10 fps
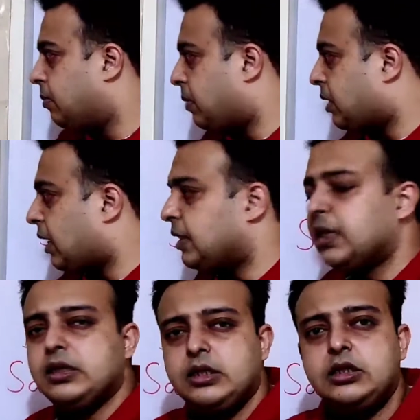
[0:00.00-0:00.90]
but I
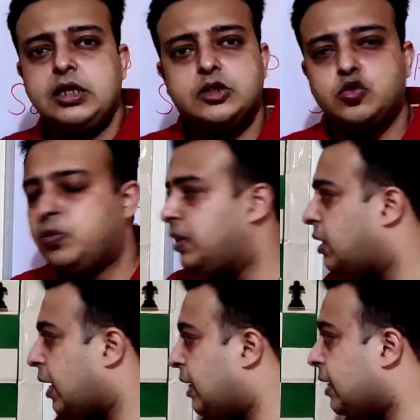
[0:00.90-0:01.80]
think this has to be, the
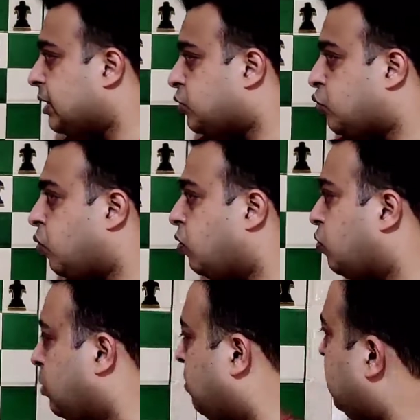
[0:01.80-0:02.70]
knight has to go to the